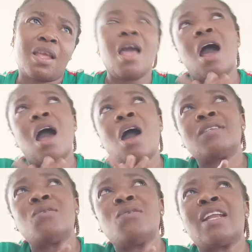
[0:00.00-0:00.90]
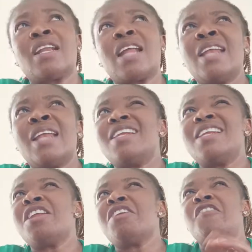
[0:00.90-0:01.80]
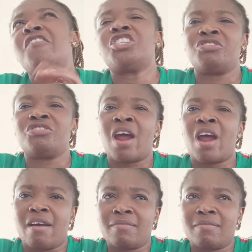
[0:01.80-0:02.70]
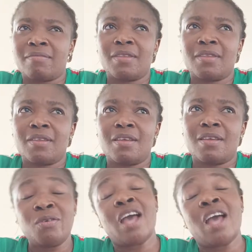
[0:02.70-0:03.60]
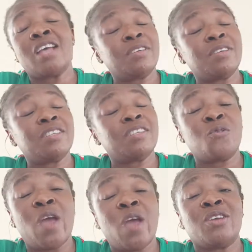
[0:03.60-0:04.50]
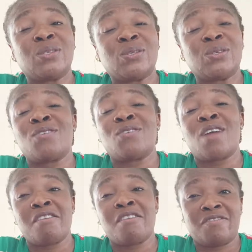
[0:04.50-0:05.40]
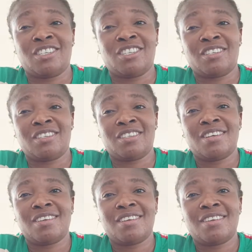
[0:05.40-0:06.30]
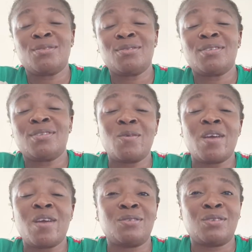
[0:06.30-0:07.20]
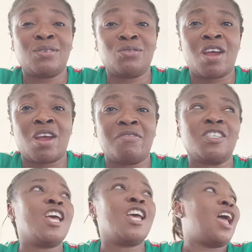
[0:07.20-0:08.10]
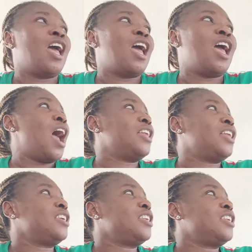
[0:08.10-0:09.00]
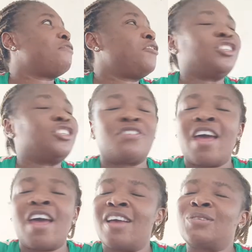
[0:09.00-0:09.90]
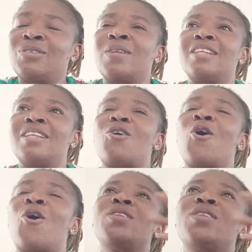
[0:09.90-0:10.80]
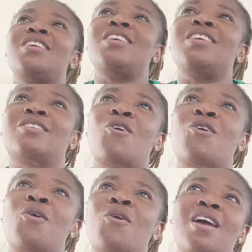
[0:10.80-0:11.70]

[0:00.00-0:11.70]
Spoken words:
I also looked at, I needed a fish dryer. You guys have been seeing where I used to dry fish. You see where I used to dry fish. I needed a fish dryer so that all the heat coming out